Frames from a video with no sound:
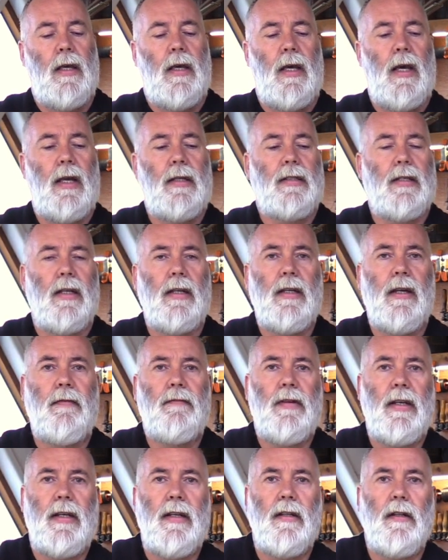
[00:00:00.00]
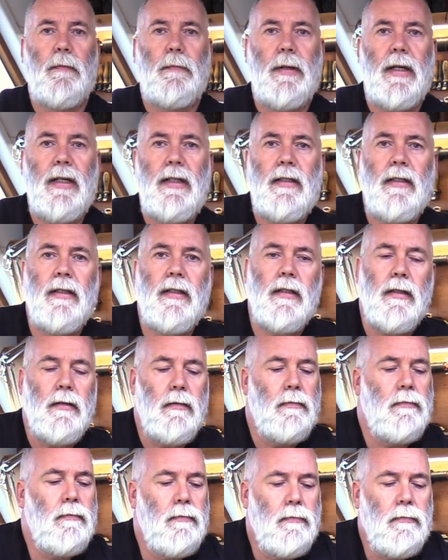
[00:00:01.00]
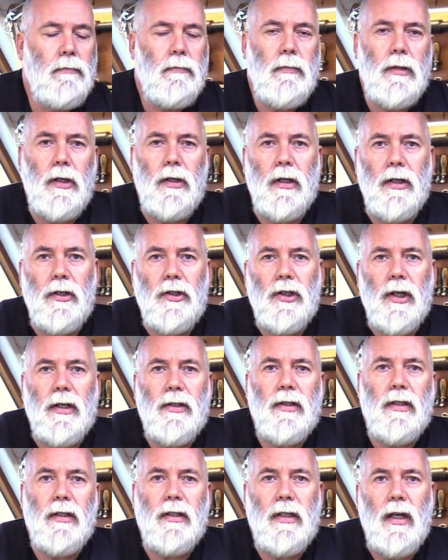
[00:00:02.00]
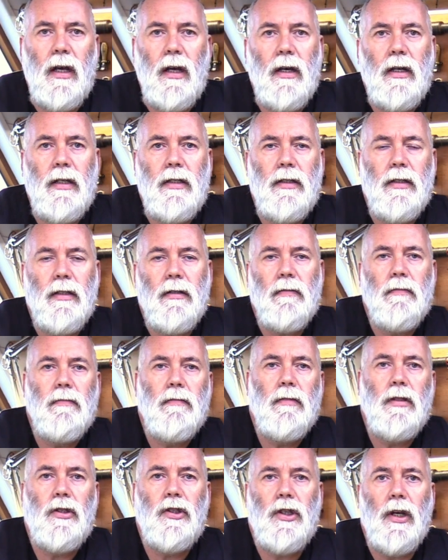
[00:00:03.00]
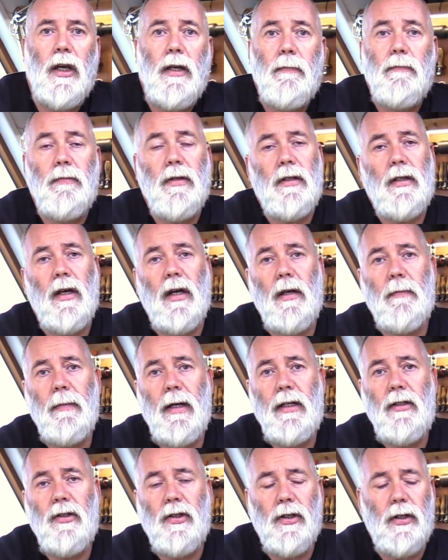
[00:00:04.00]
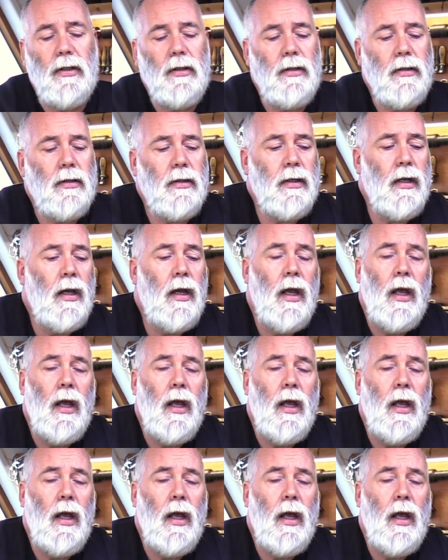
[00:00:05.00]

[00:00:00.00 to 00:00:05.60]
It's a lovely little piece. You can adjust the size, the shape, the dimensions,